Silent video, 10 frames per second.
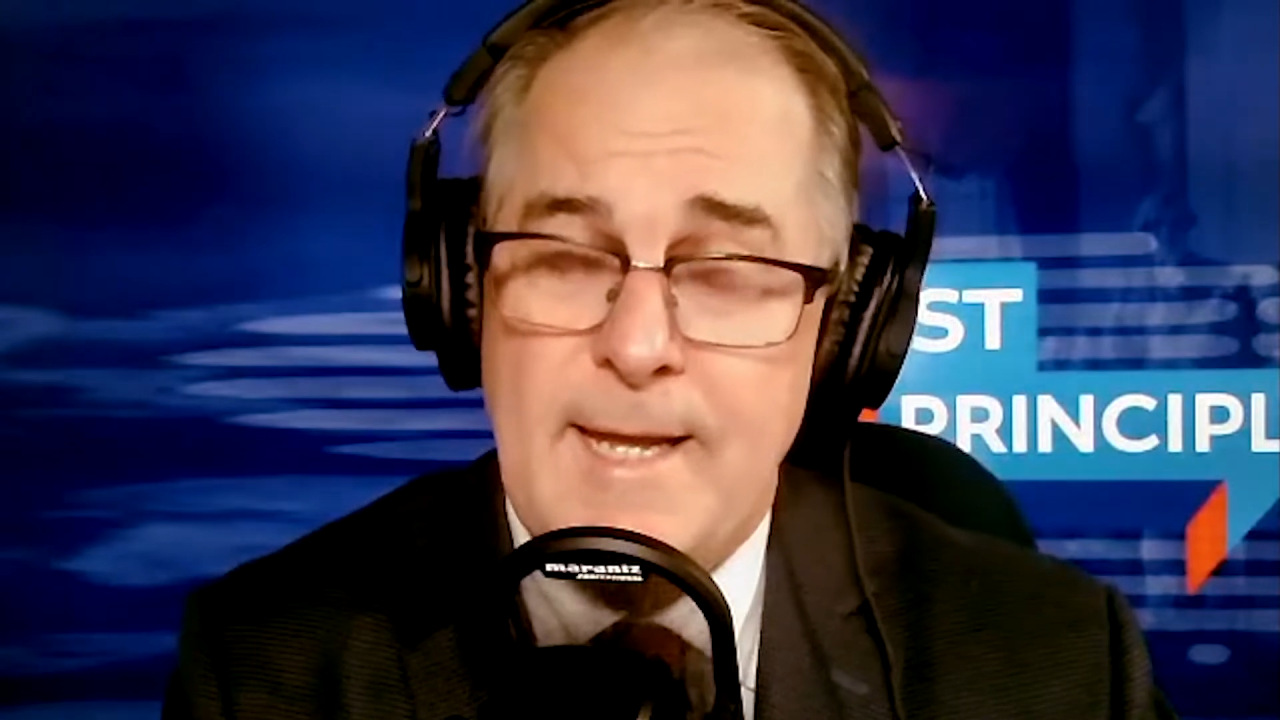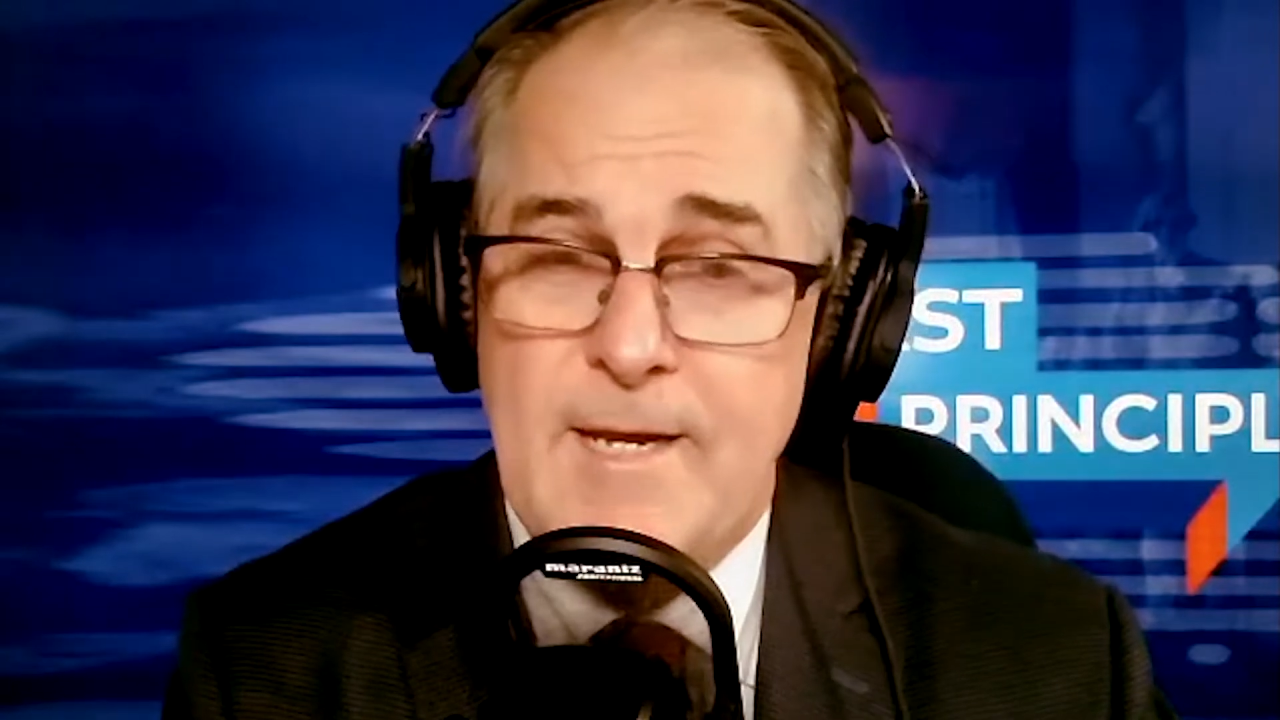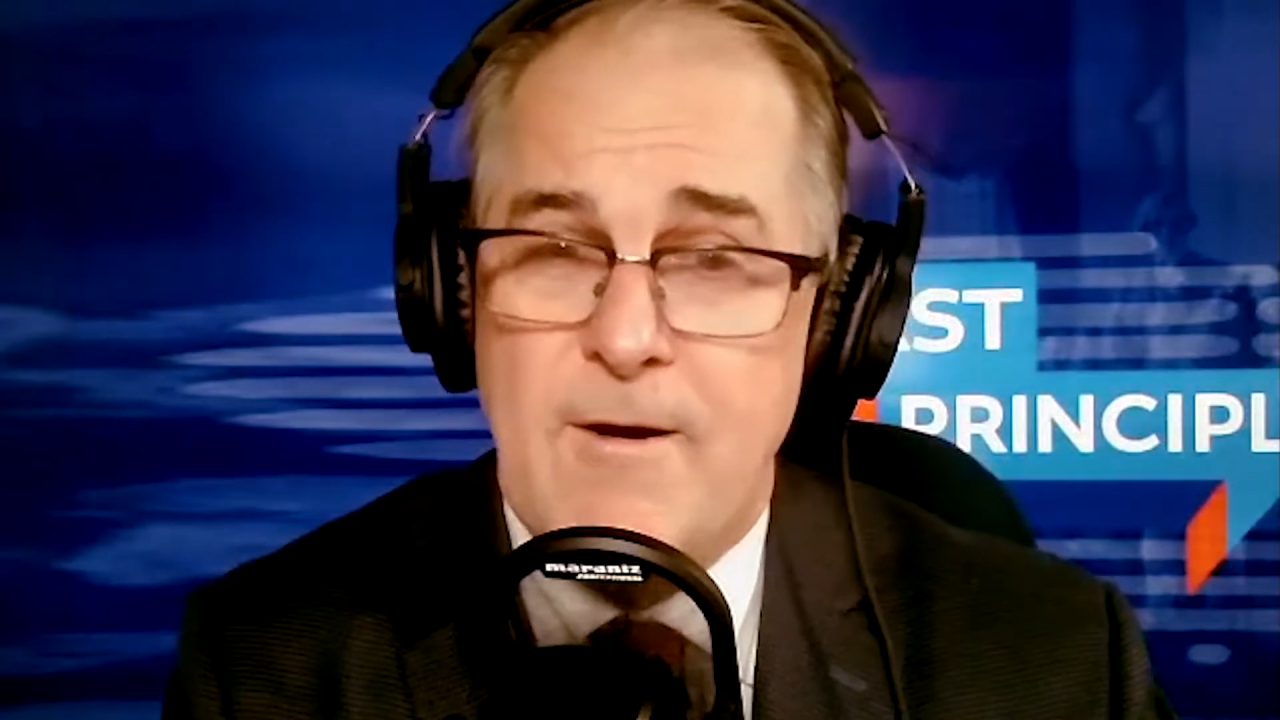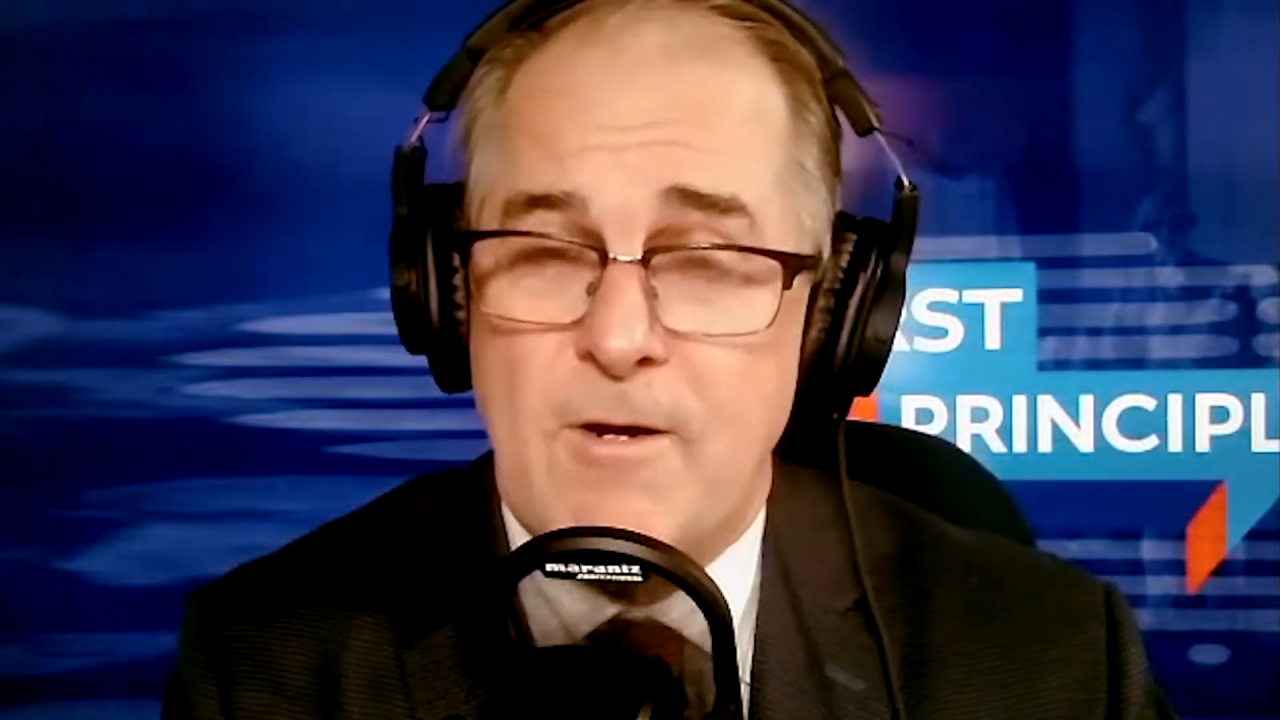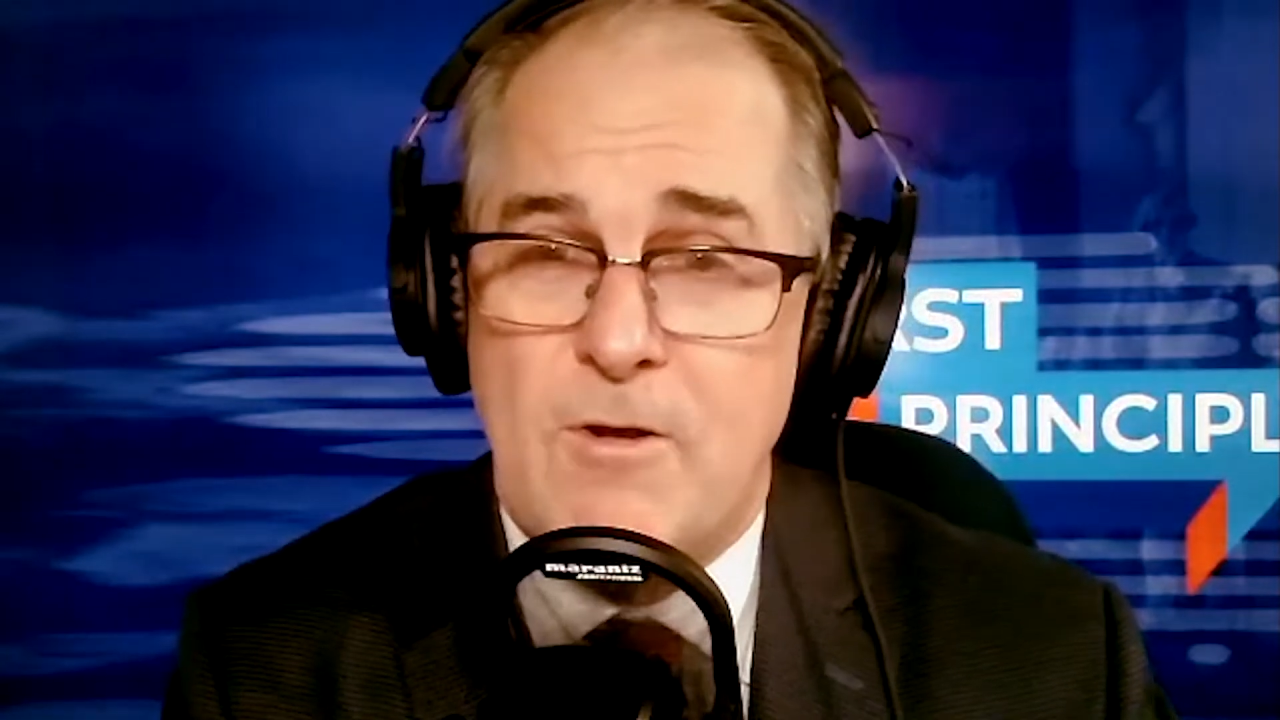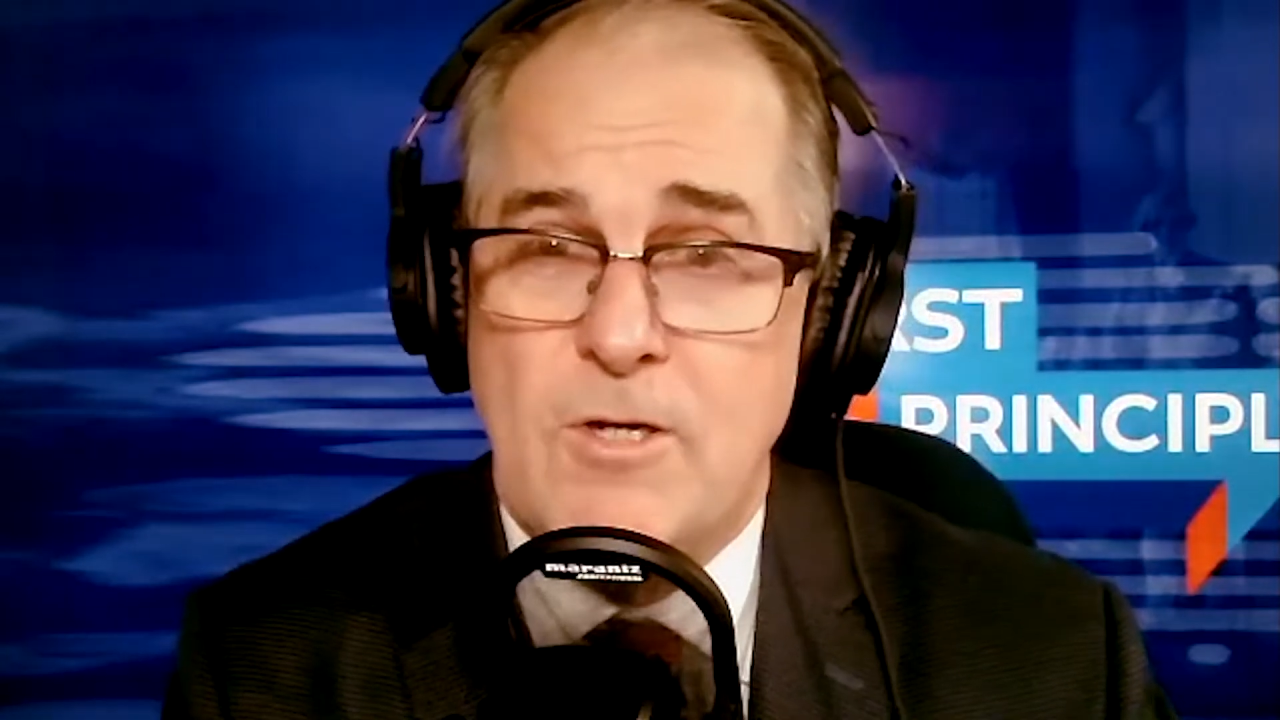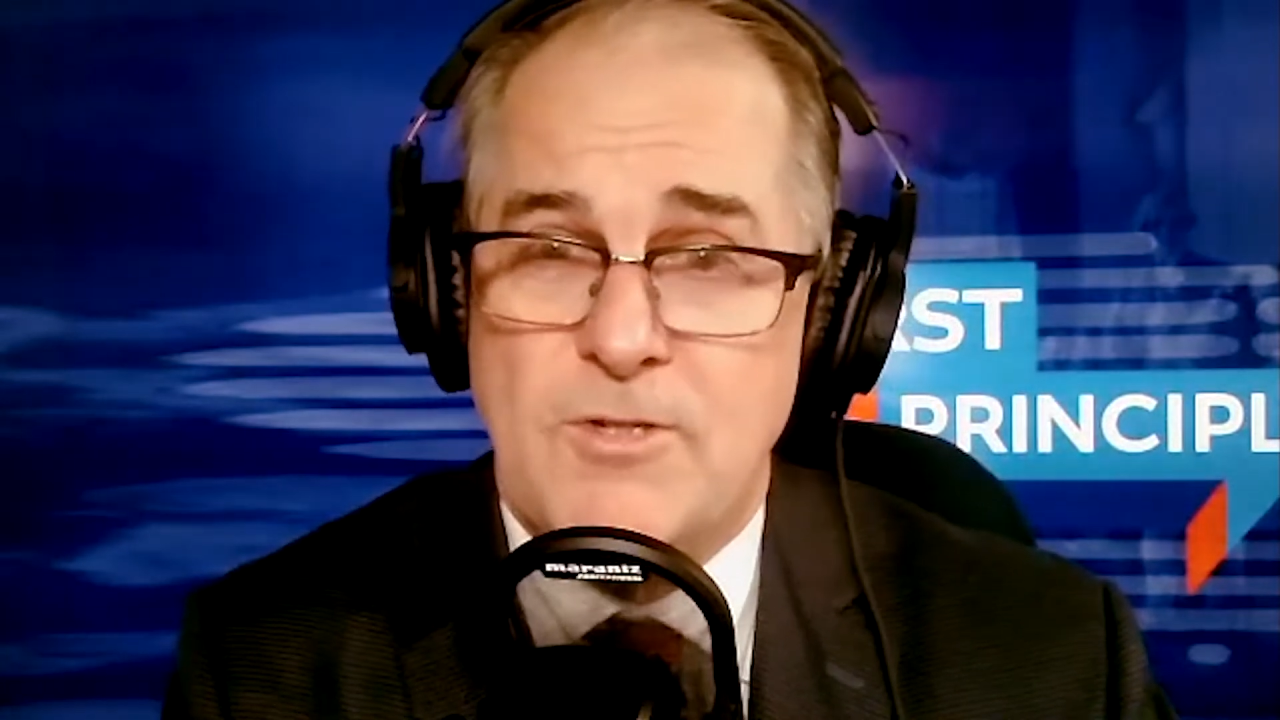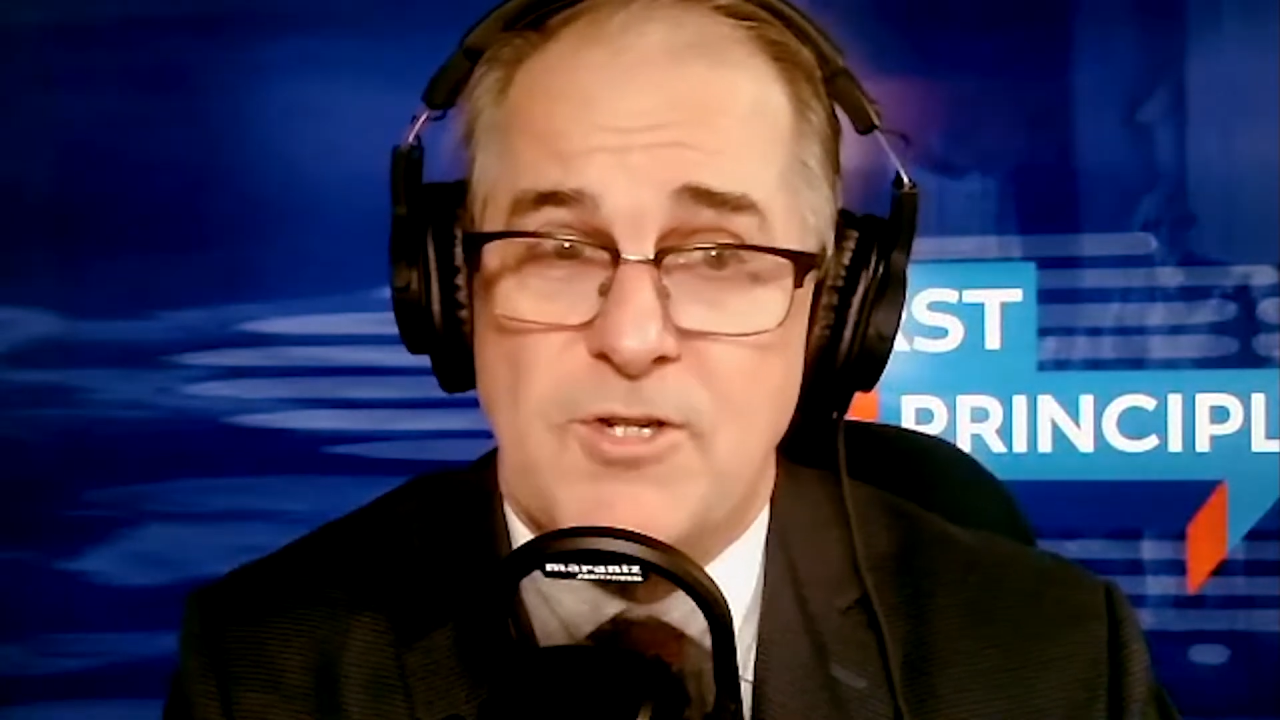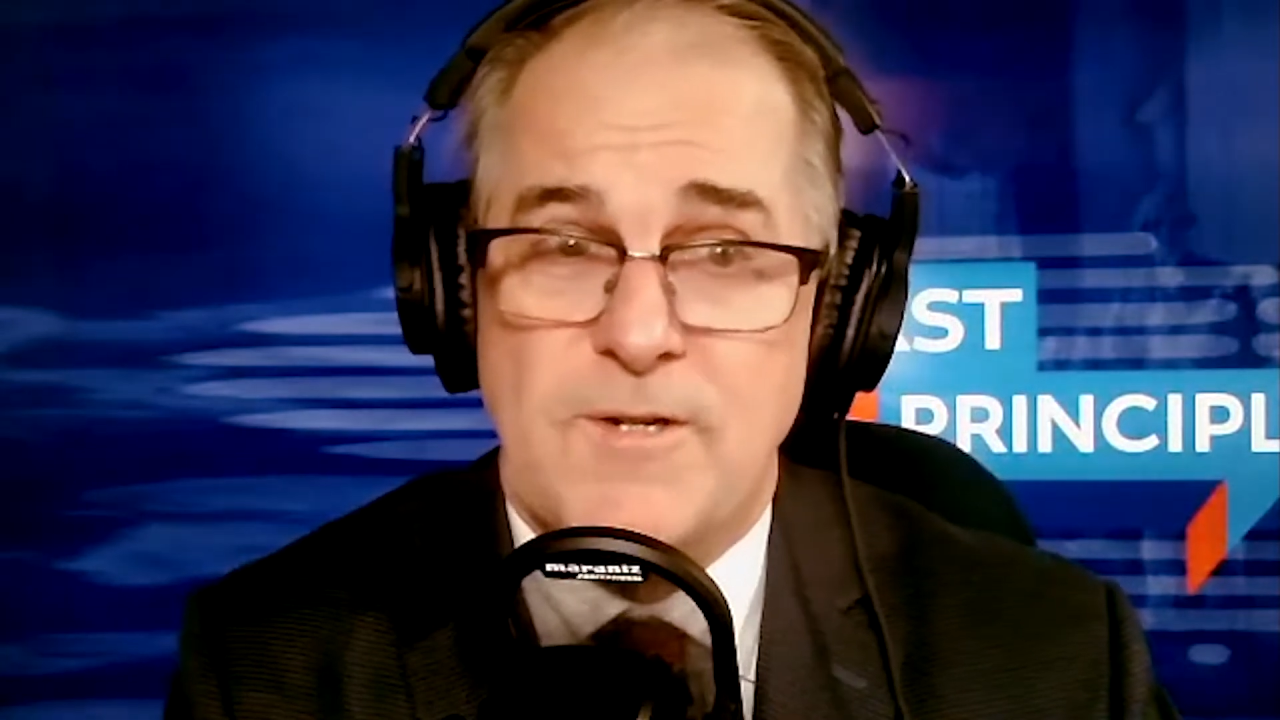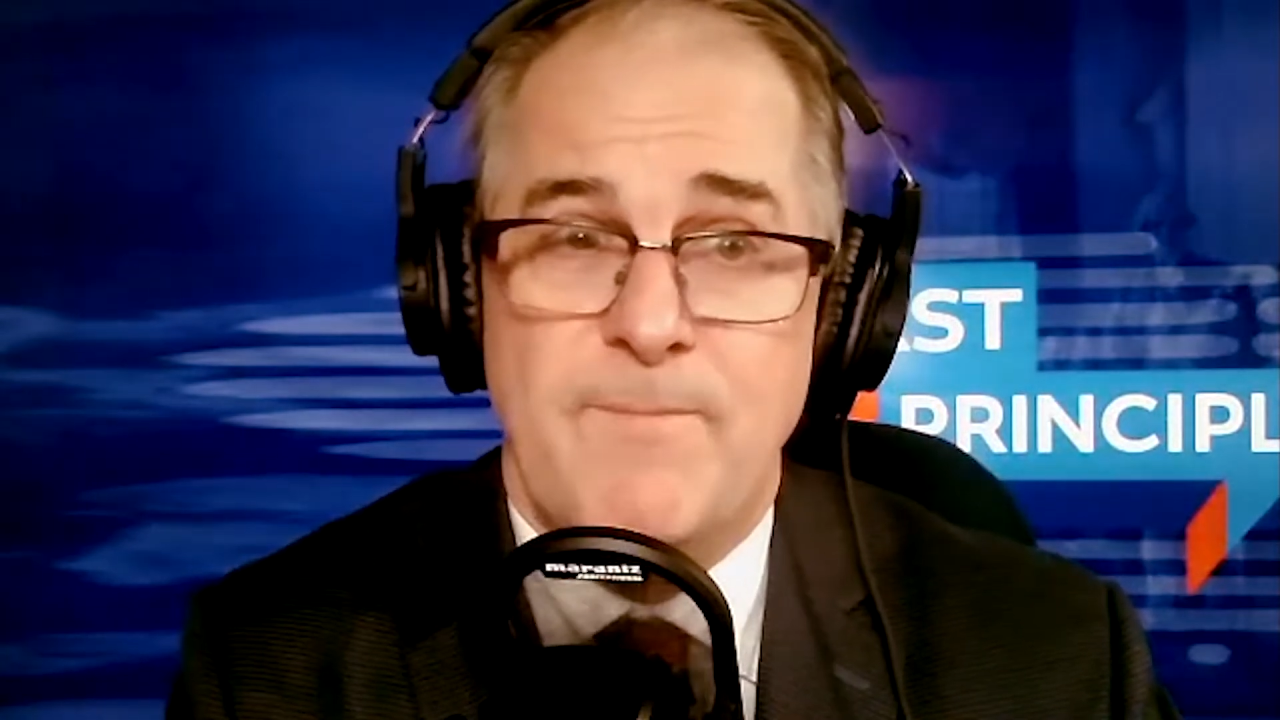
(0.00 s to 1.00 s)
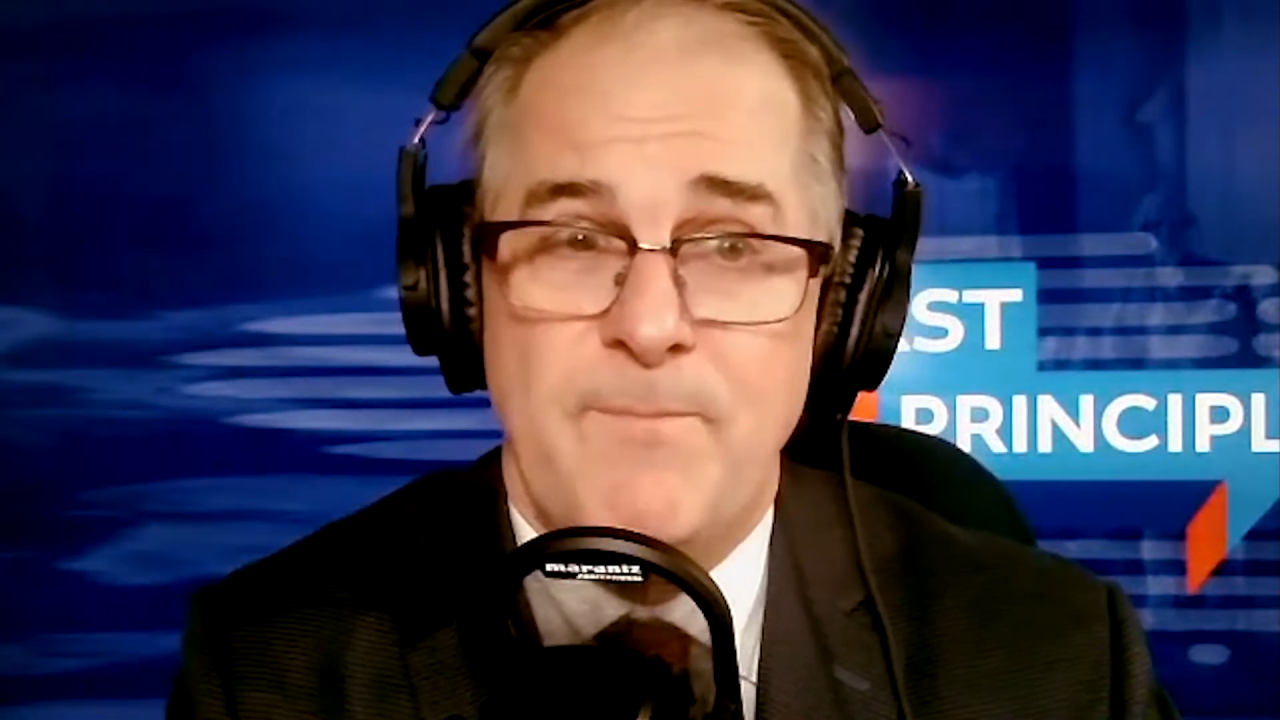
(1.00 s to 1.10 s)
in our culture.